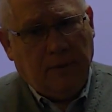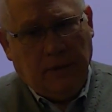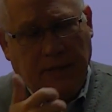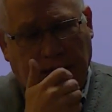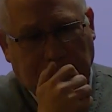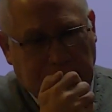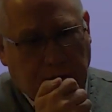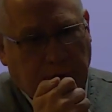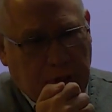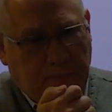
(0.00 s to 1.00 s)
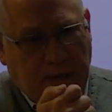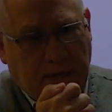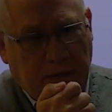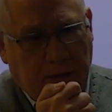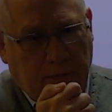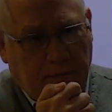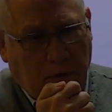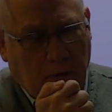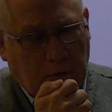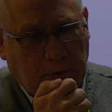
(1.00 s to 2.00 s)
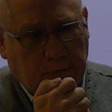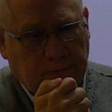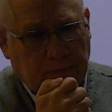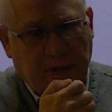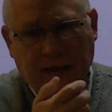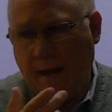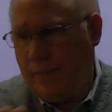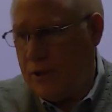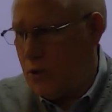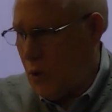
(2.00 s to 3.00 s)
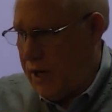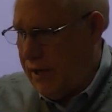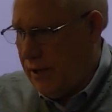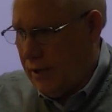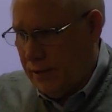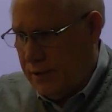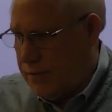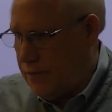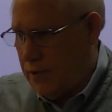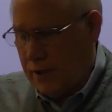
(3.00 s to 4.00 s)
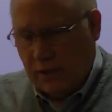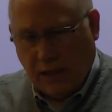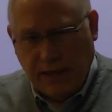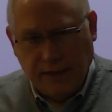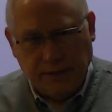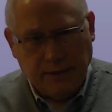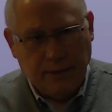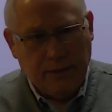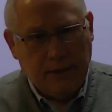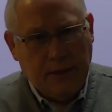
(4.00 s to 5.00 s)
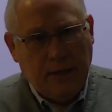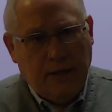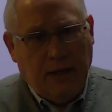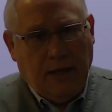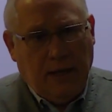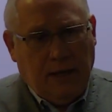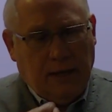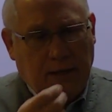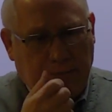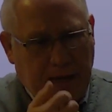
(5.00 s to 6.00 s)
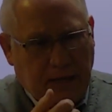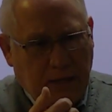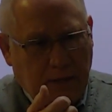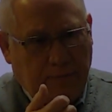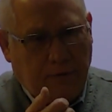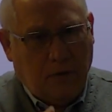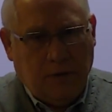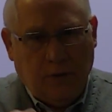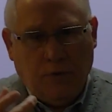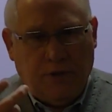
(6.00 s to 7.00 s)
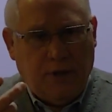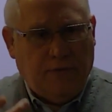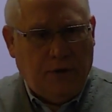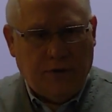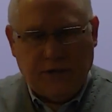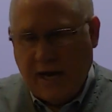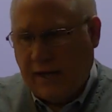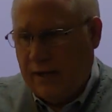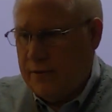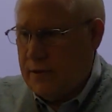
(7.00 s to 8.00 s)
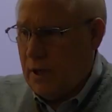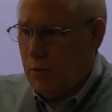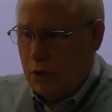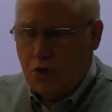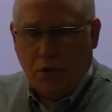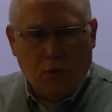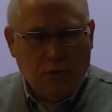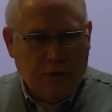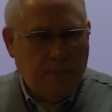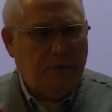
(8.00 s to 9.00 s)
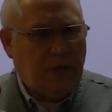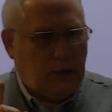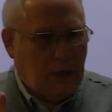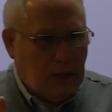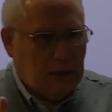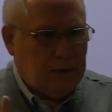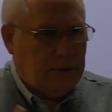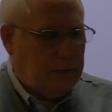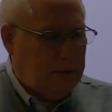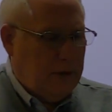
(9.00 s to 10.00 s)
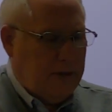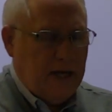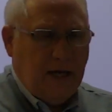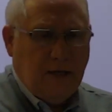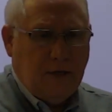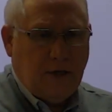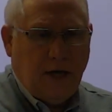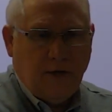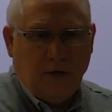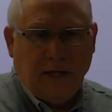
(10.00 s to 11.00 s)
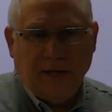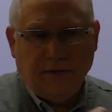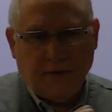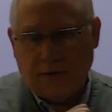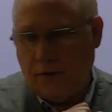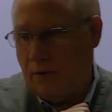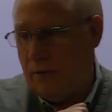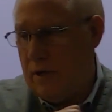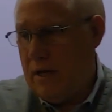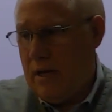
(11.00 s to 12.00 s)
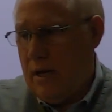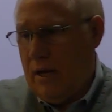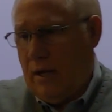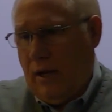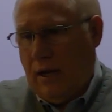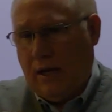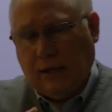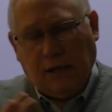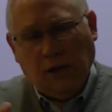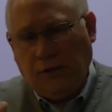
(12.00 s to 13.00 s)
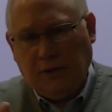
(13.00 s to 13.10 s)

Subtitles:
They can literally speak into their phone. The app is $20 for the client. Speak into the phone, and within a few seconds, it will show them the color that they need to change their lenses to. Colored